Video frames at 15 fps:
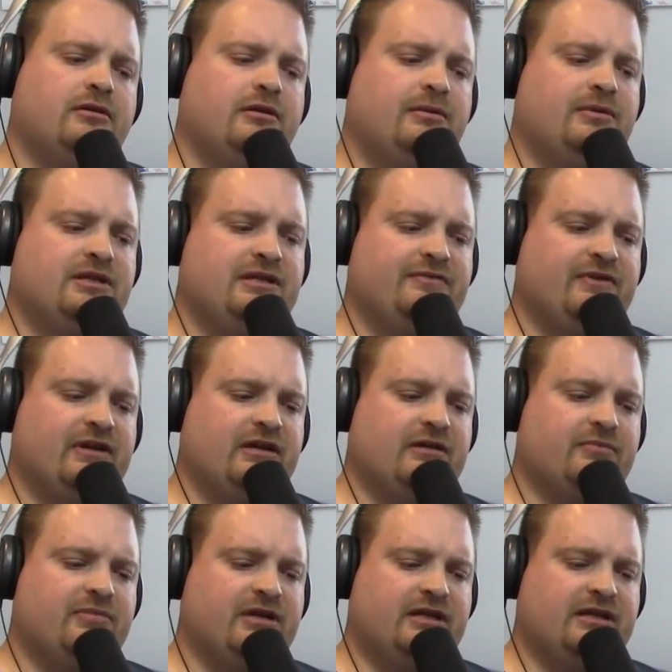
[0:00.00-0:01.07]
Let me see if I
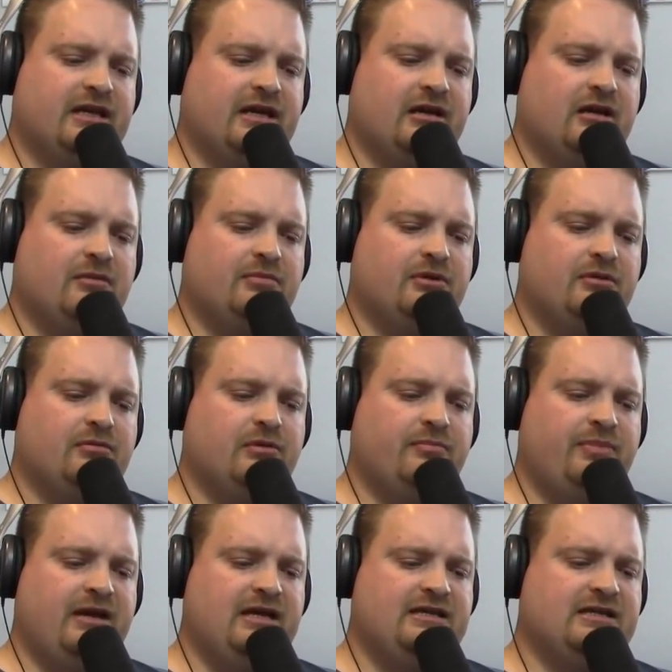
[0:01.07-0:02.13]
can pick that up.
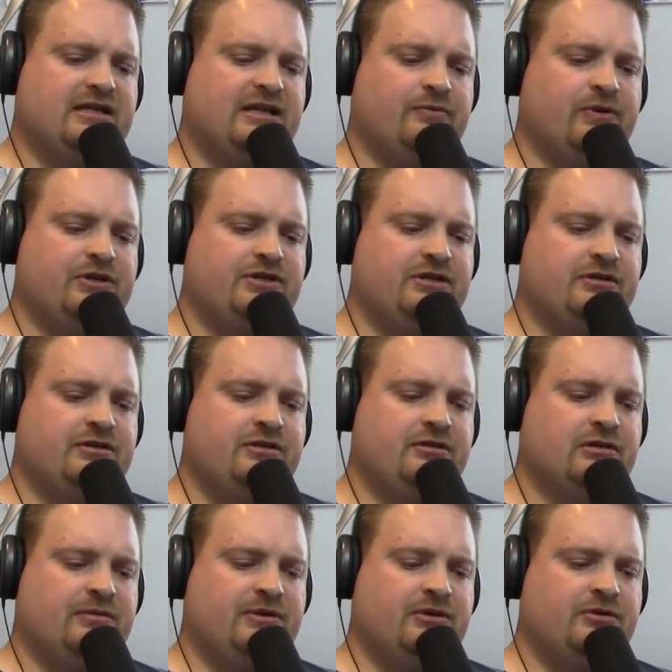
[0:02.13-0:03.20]
But basically what you
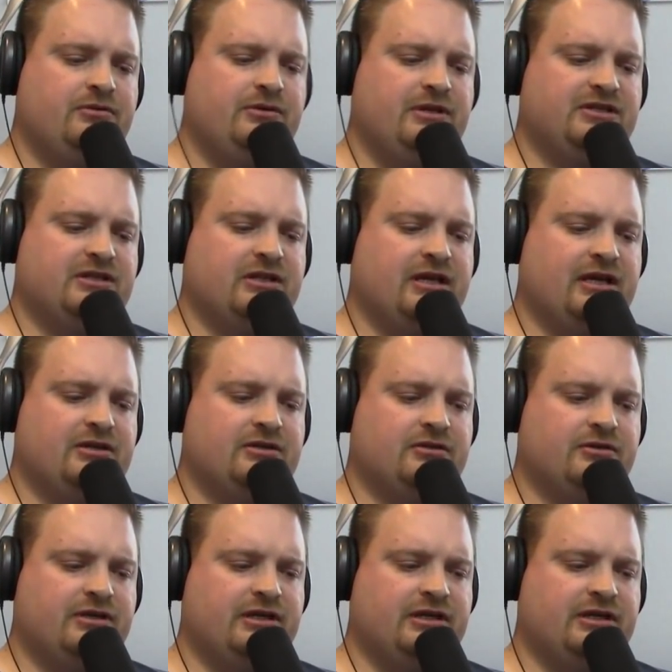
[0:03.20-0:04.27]
do, I mean, who doesn't like
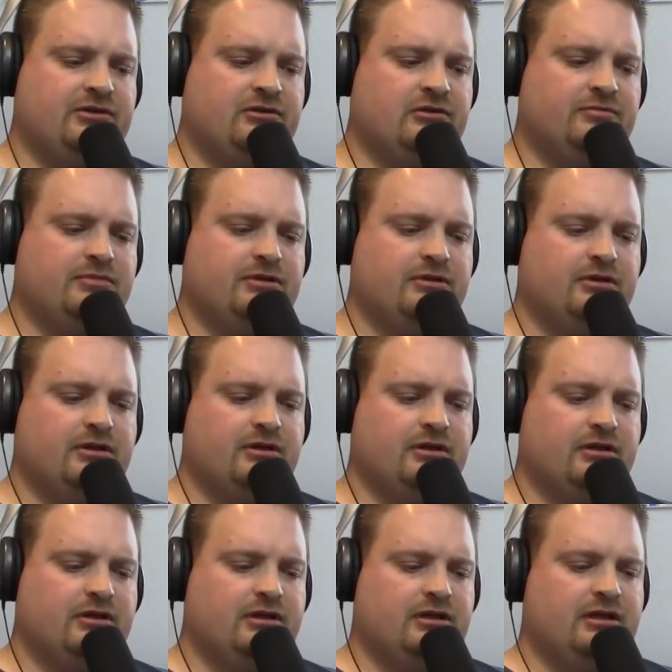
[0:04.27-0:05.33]
turkey soup
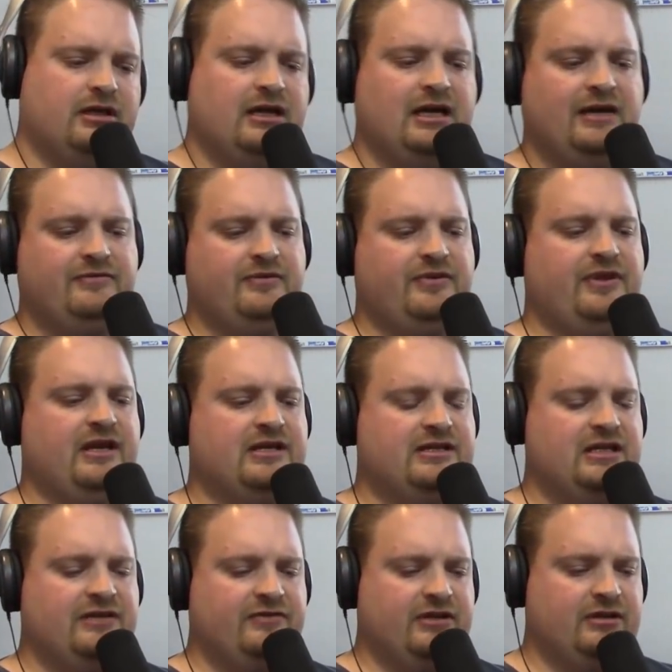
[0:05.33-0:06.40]
after
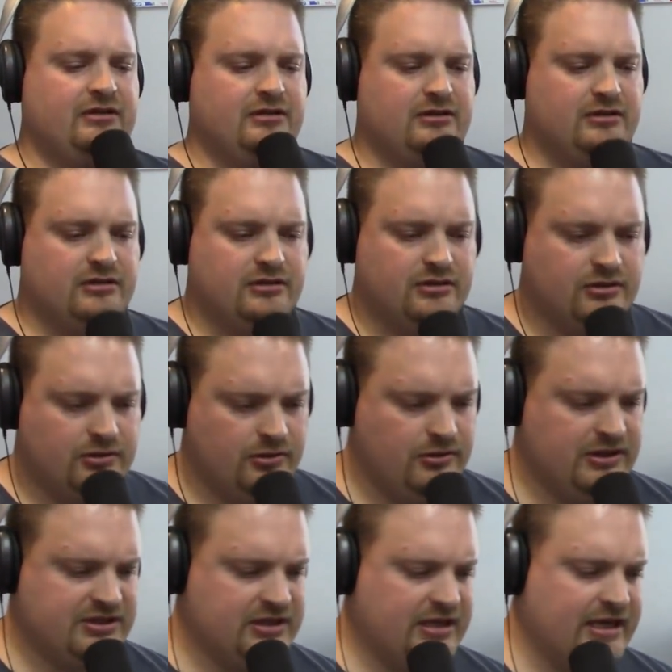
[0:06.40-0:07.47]
Thanksgiving?
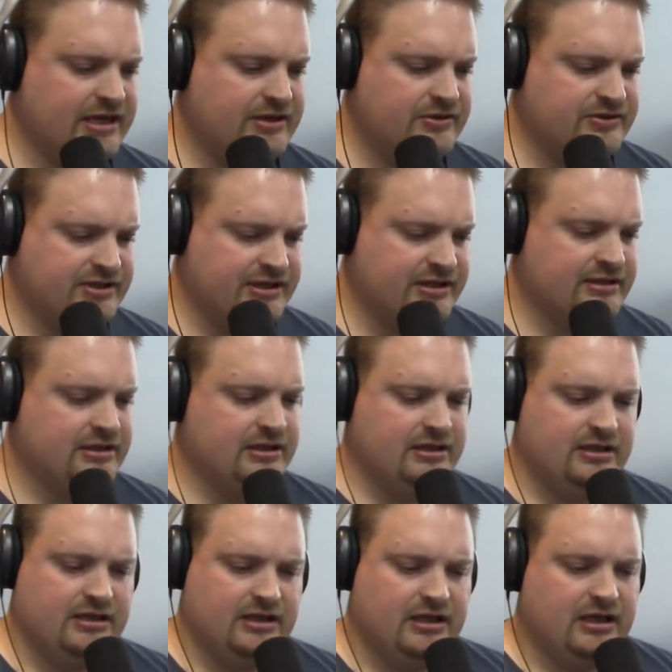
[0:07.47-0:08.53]
Who doesn't like using
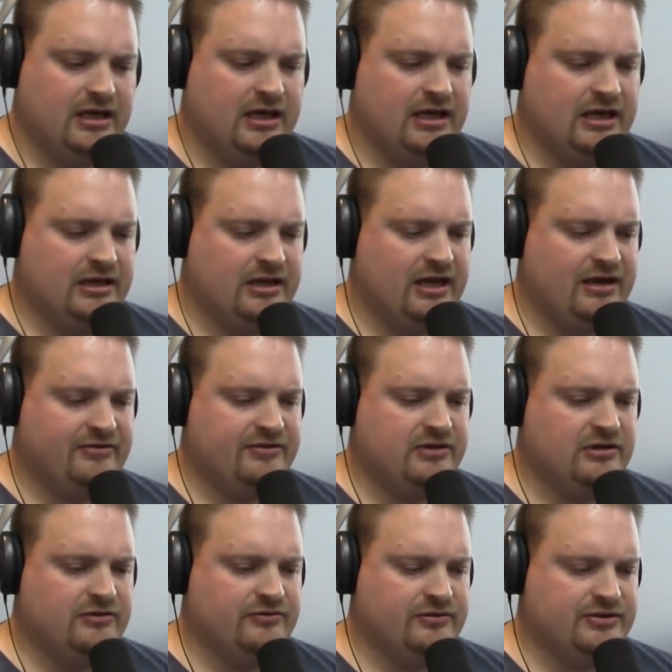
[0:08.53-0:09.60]

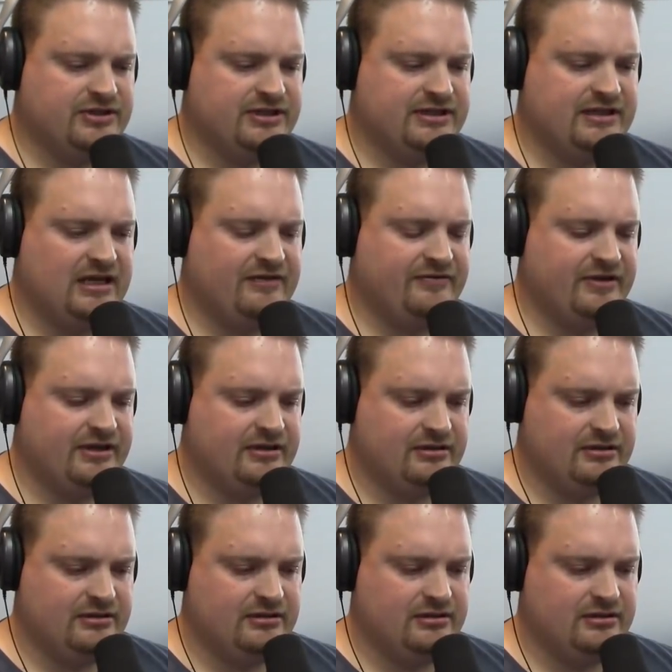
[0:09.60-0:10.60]
leftover stuffing?